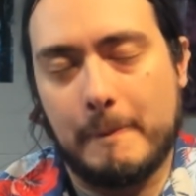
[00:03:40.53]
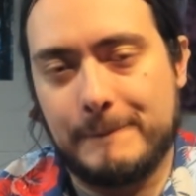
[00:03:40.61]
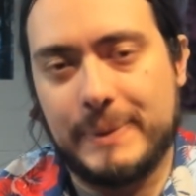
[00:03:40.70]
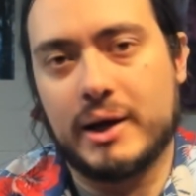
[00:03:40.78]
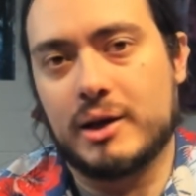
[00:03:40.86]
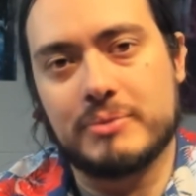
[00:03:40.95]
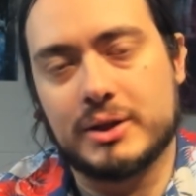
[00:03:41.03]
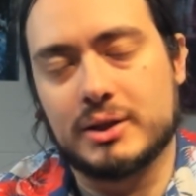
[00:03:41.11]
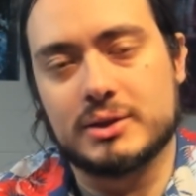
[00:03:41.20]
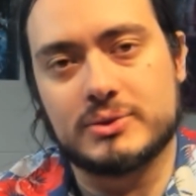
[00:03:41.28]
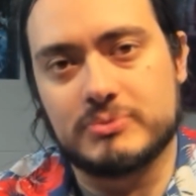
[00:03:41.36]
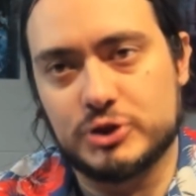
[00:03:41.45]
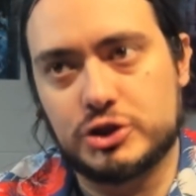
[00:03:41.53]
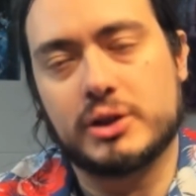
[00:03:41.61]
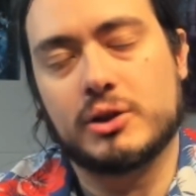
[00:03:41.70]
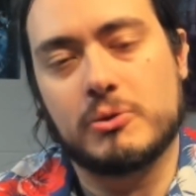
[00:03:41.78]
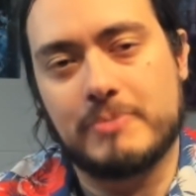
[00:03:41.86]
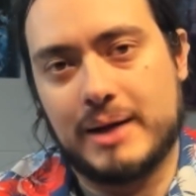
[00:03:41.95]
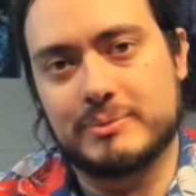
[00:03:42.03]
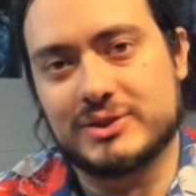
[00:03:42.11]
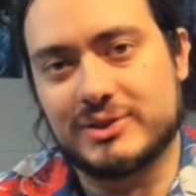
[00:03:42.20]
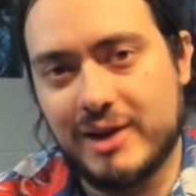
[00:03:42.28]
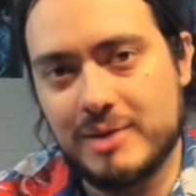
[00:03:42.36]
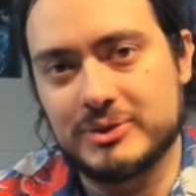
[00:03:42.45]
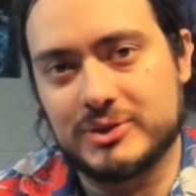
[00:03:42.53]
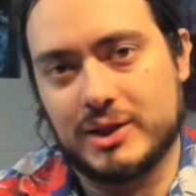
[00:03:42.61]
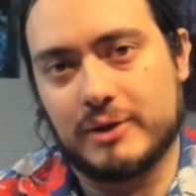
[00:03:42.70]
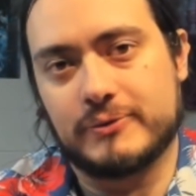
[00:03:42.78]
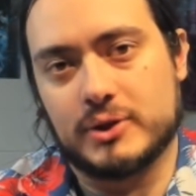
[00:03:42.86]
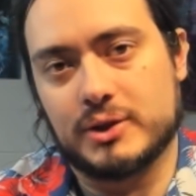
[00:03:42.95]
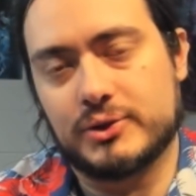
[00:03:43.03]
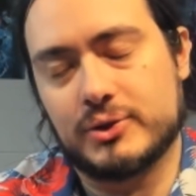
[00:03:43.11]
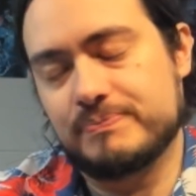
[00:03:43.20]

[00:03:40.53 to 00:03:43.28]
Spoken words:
buy it because Michelle Obama's name is on the front.